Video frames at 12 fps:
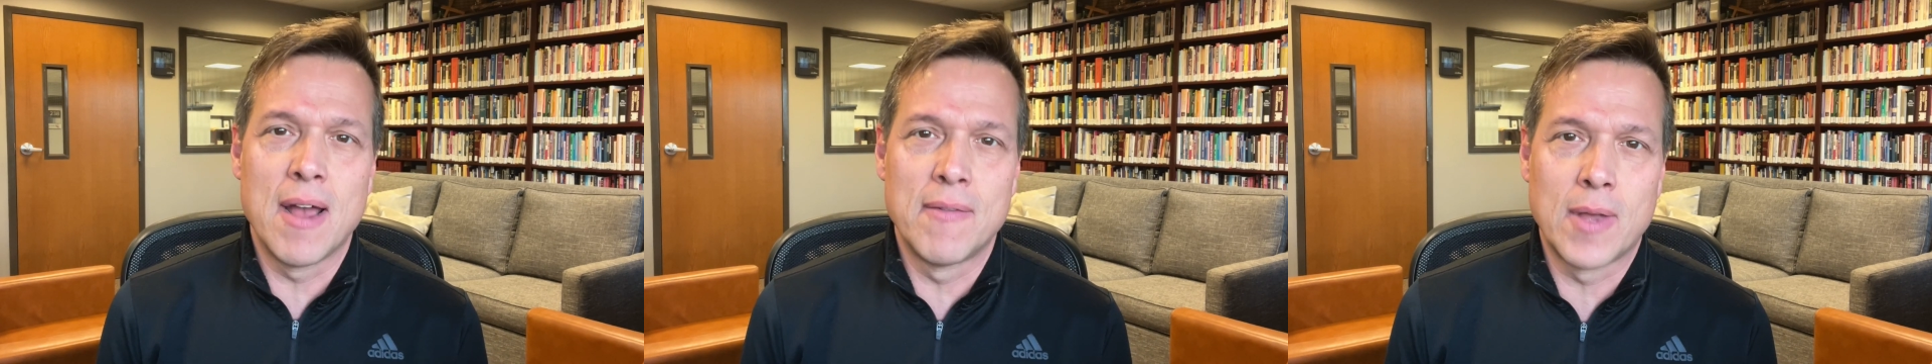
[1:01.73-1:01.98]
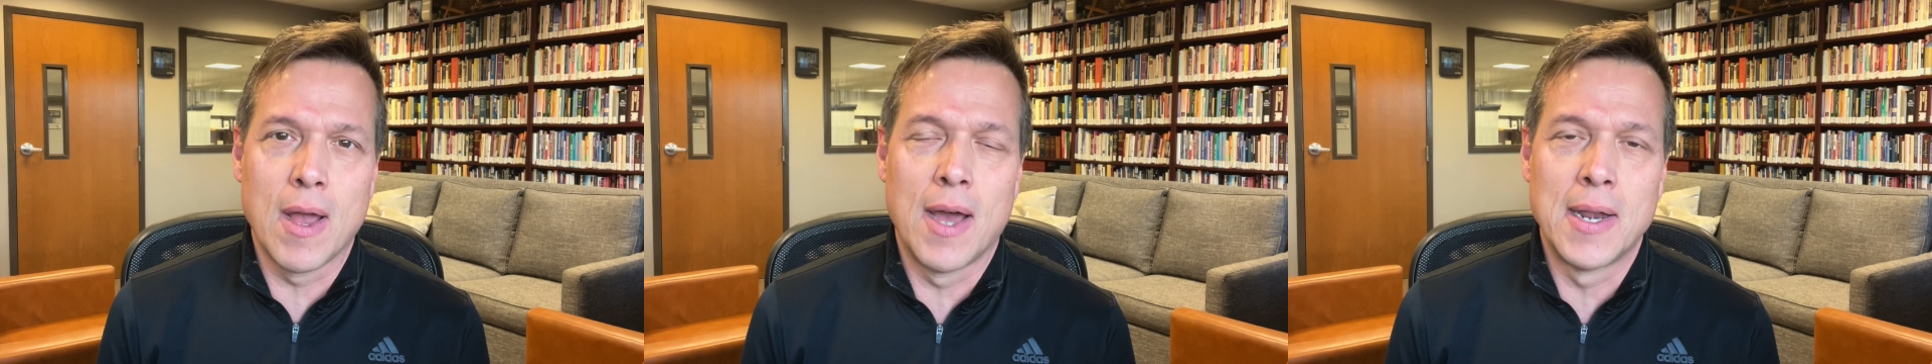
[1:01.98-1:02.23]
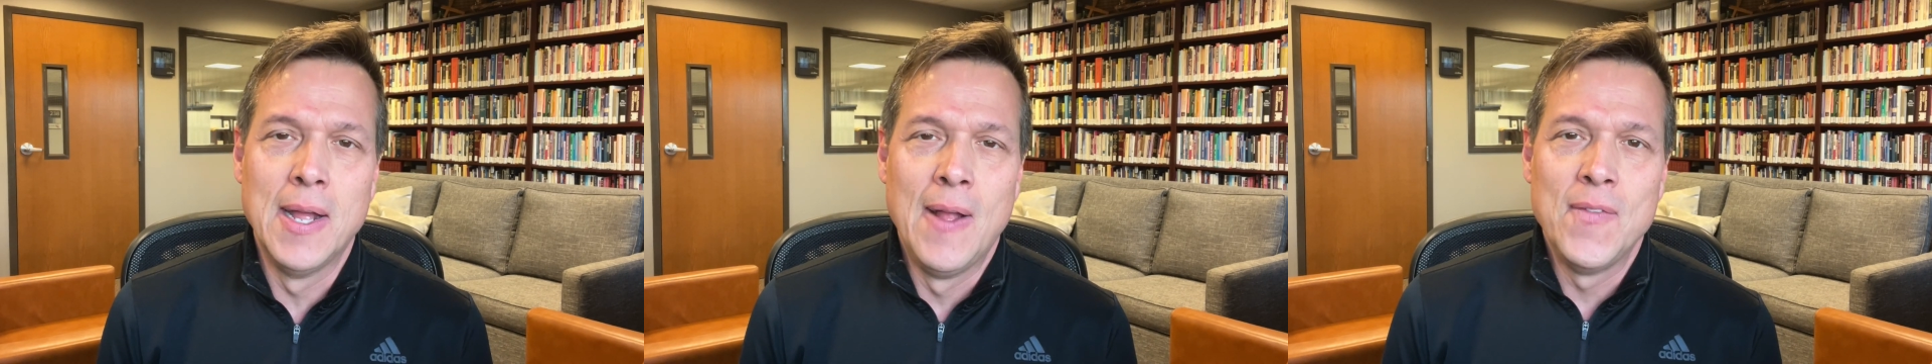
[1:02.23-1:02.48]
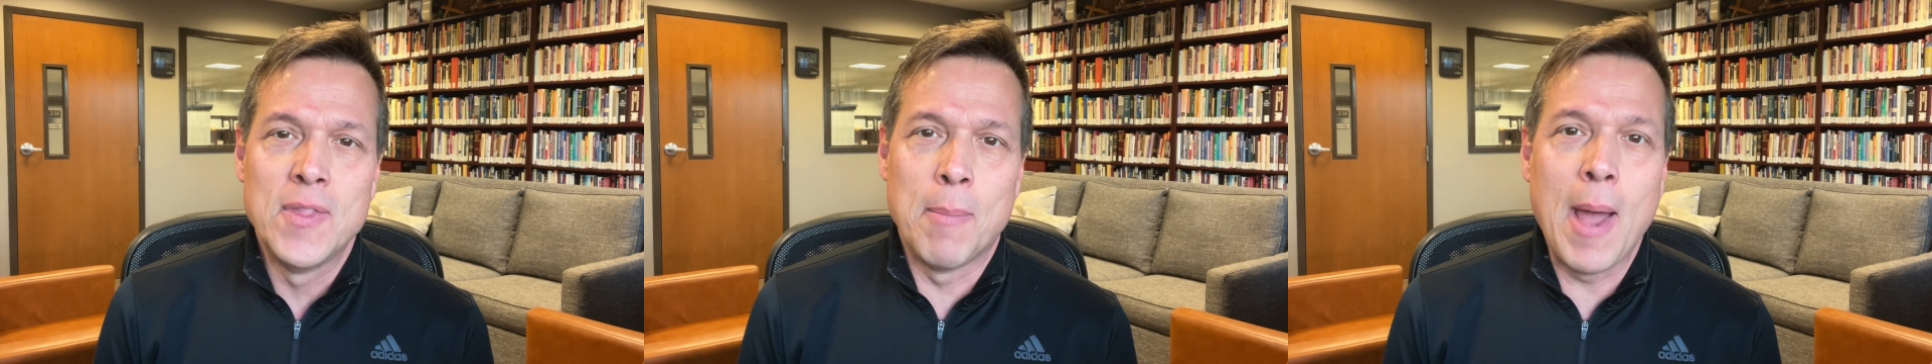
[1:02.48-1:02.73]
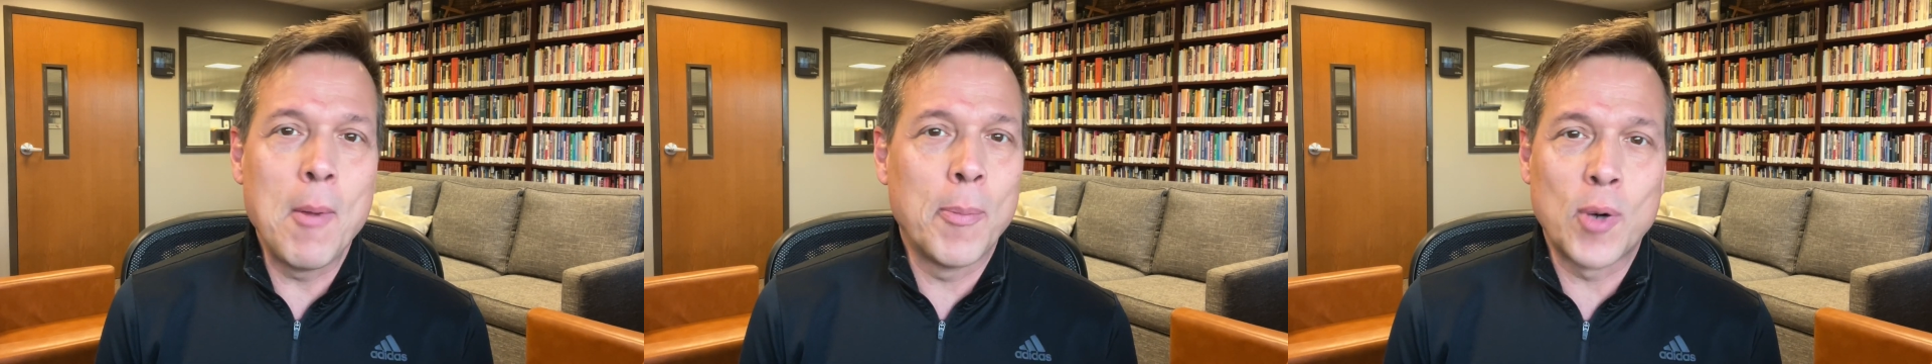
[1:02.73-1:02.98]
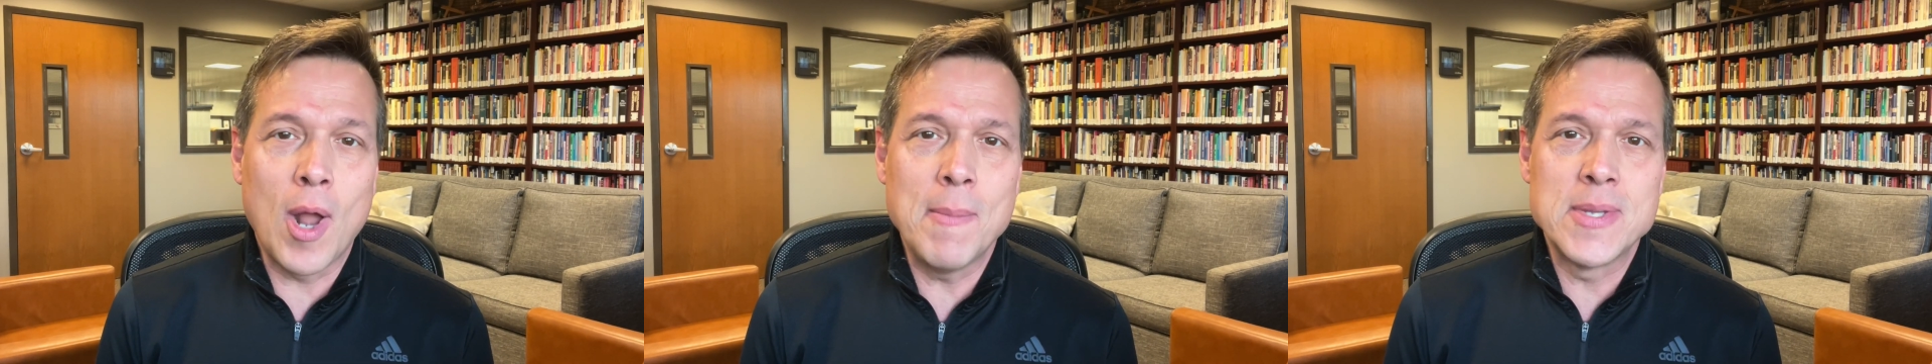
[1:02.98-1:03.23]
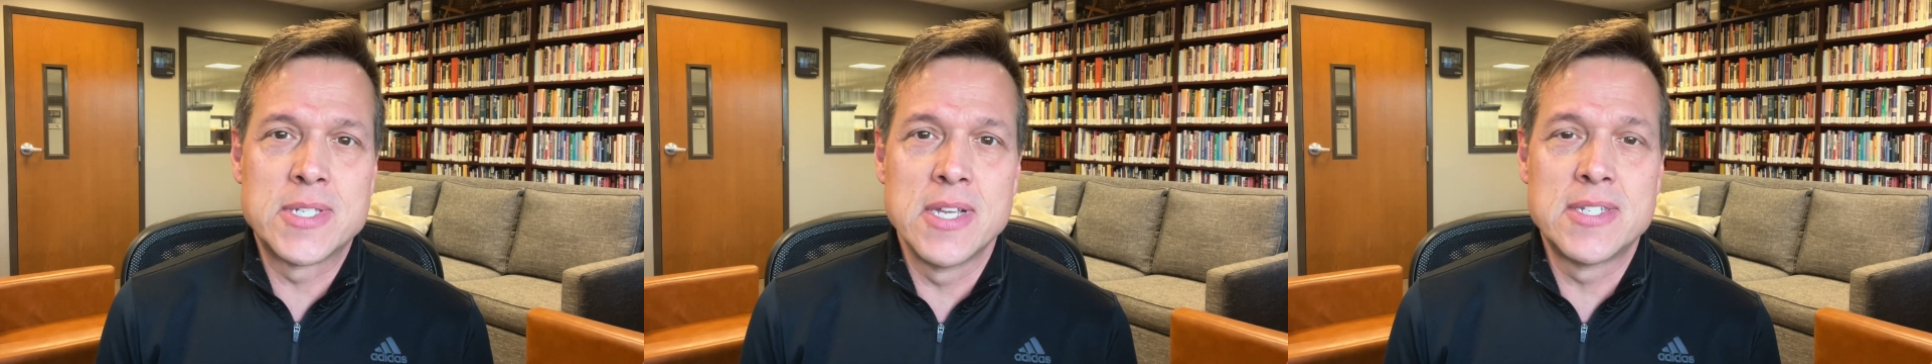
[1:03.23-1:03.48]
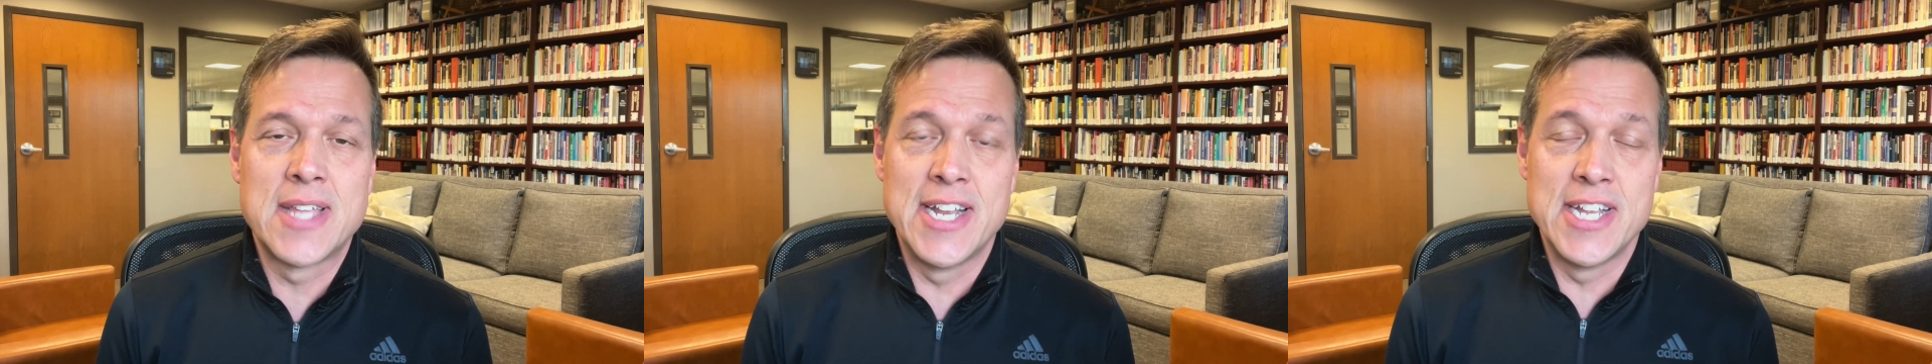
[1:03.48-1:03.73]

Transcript: of God? The Bible promises that